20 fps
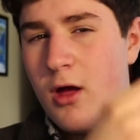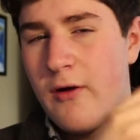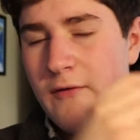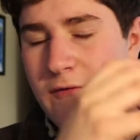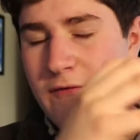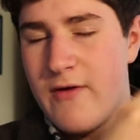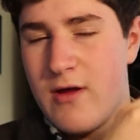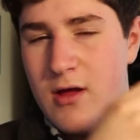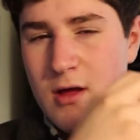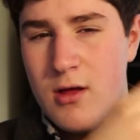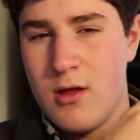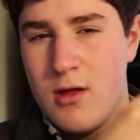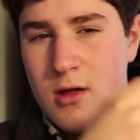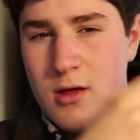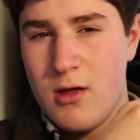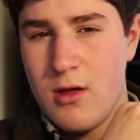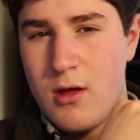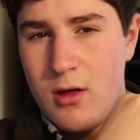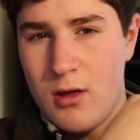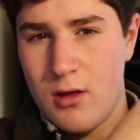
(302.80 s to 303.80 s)
of
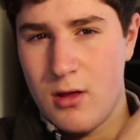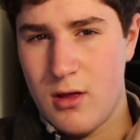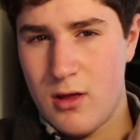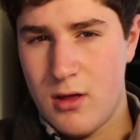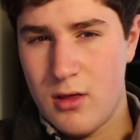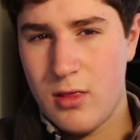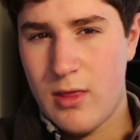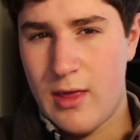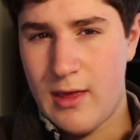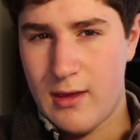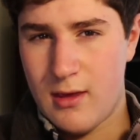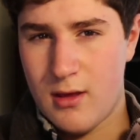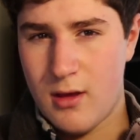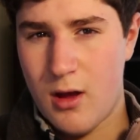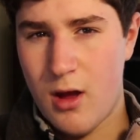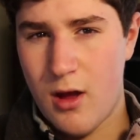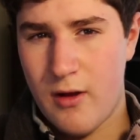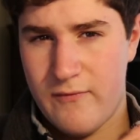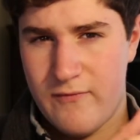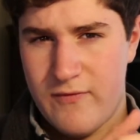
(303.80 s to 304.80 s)

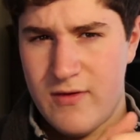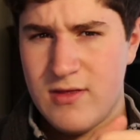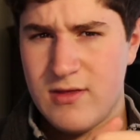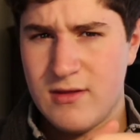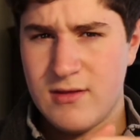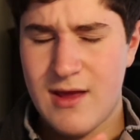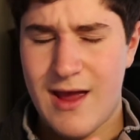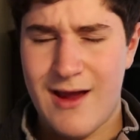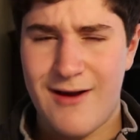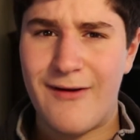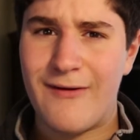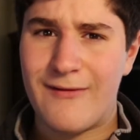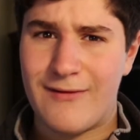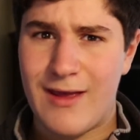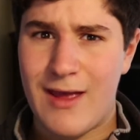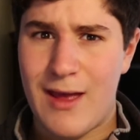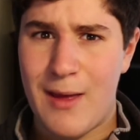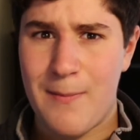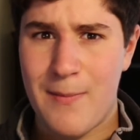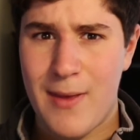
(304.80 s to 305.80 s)
his entire
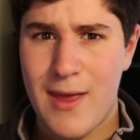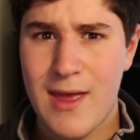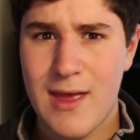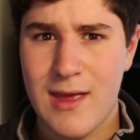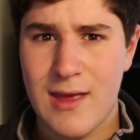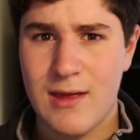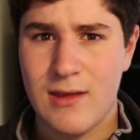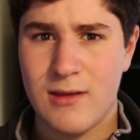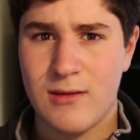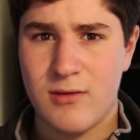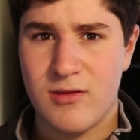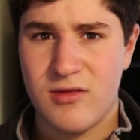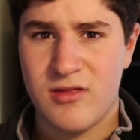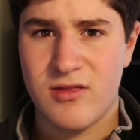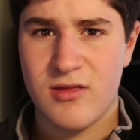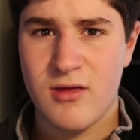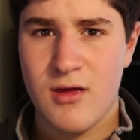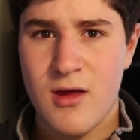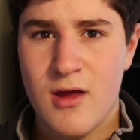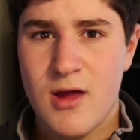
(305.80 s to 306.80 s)
campaign,
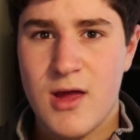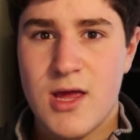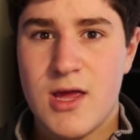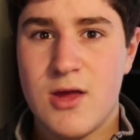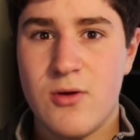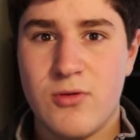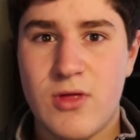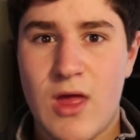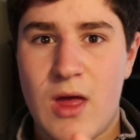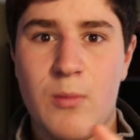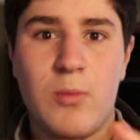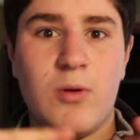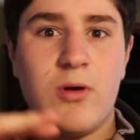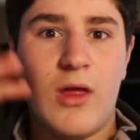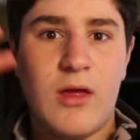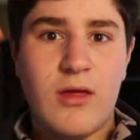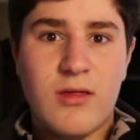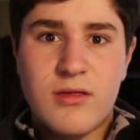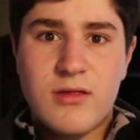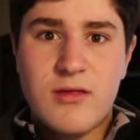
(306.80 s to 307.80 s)
is he was able to
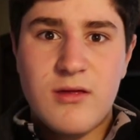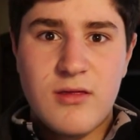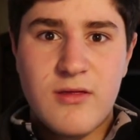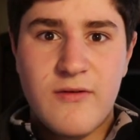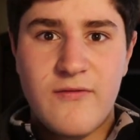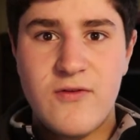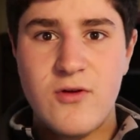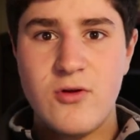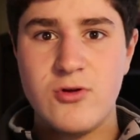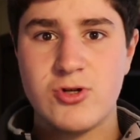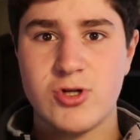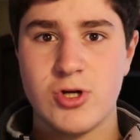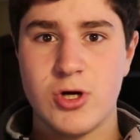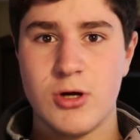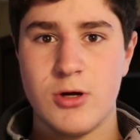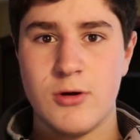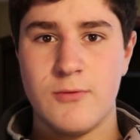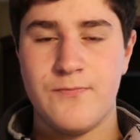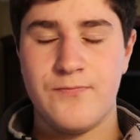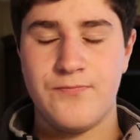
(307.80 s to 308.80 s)
like see the
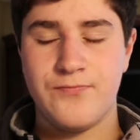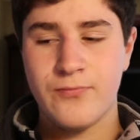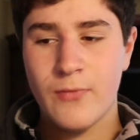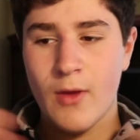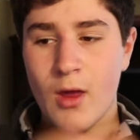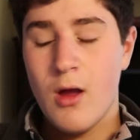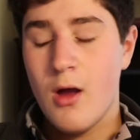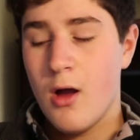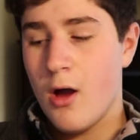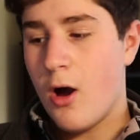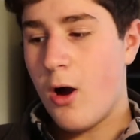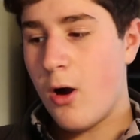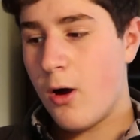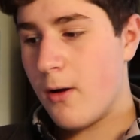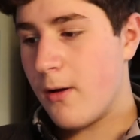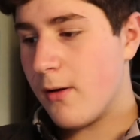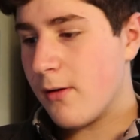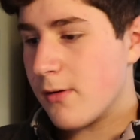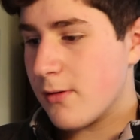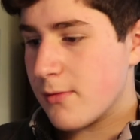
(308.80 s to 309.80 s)
future.
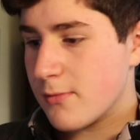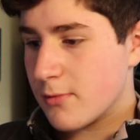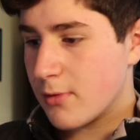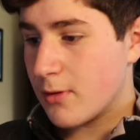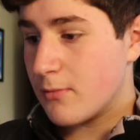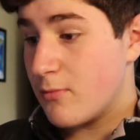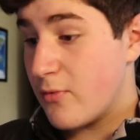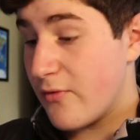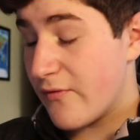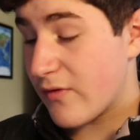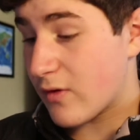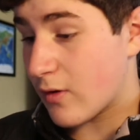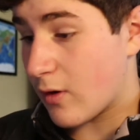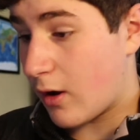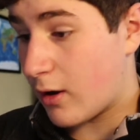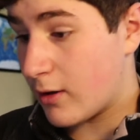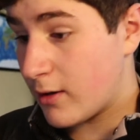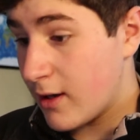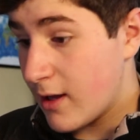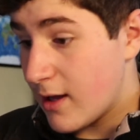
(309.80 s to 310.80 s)
Moving
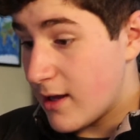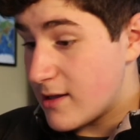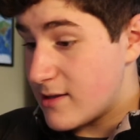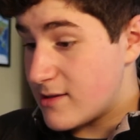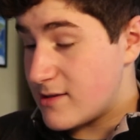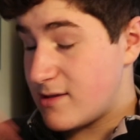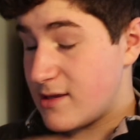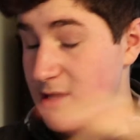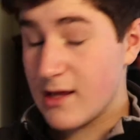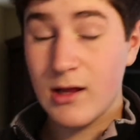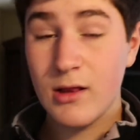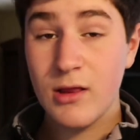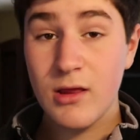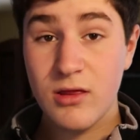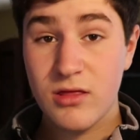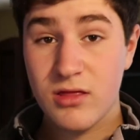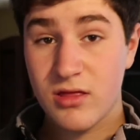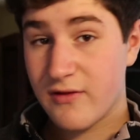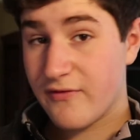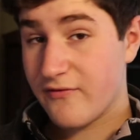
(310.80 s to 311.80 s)
on,
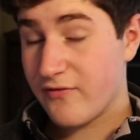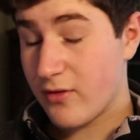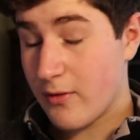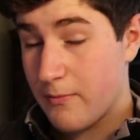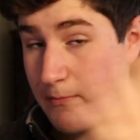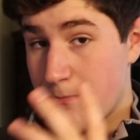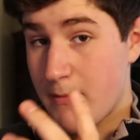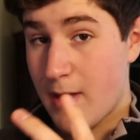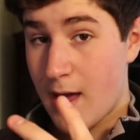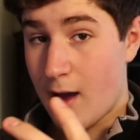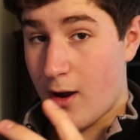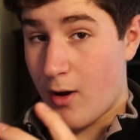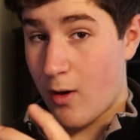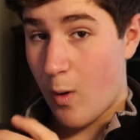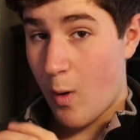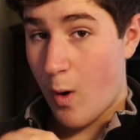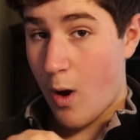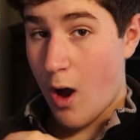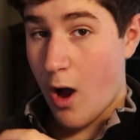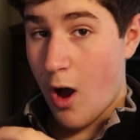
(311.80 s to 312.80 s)
Nicholas
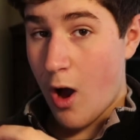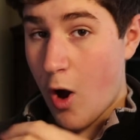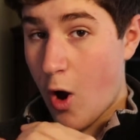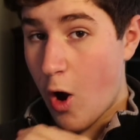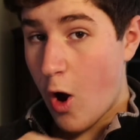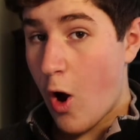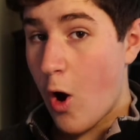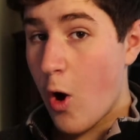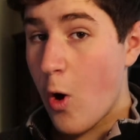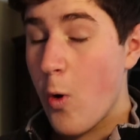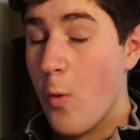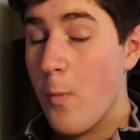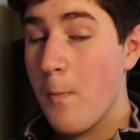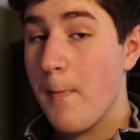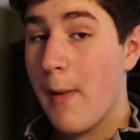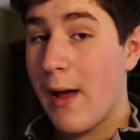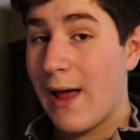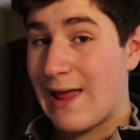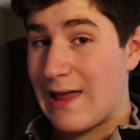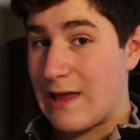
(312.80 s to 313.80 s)
Flamel. Oh
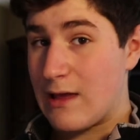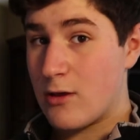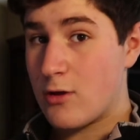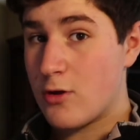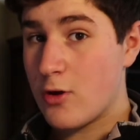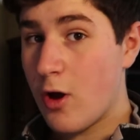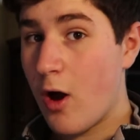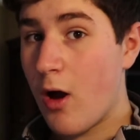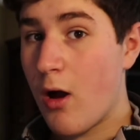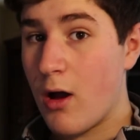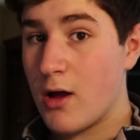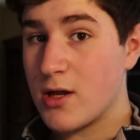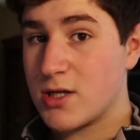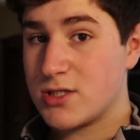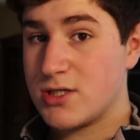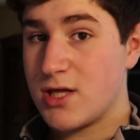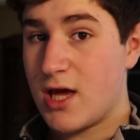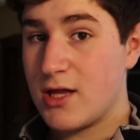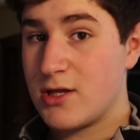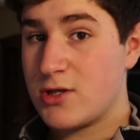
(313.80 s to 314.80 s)
my
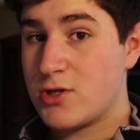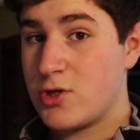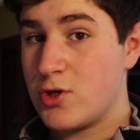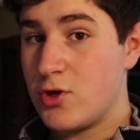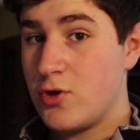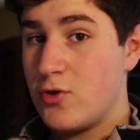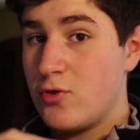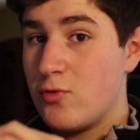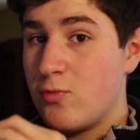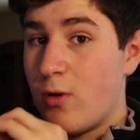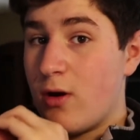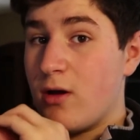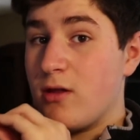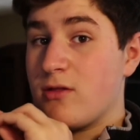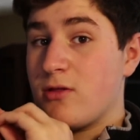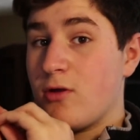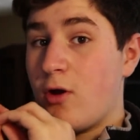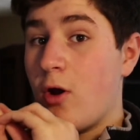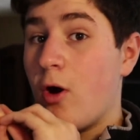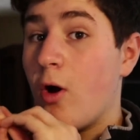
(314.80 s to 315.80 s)
gosh, that dude
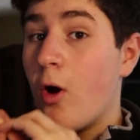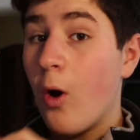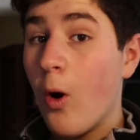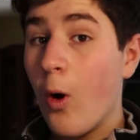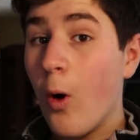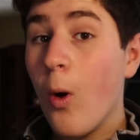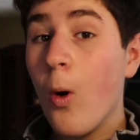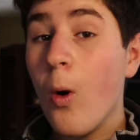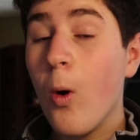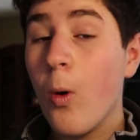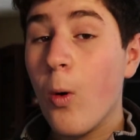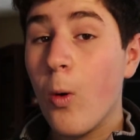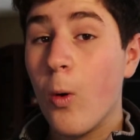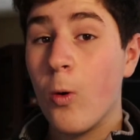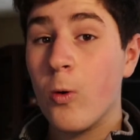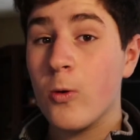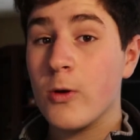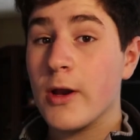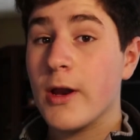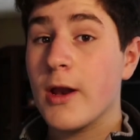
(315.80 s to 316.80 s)
was
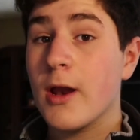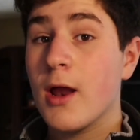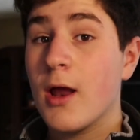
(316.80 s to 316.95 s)
old.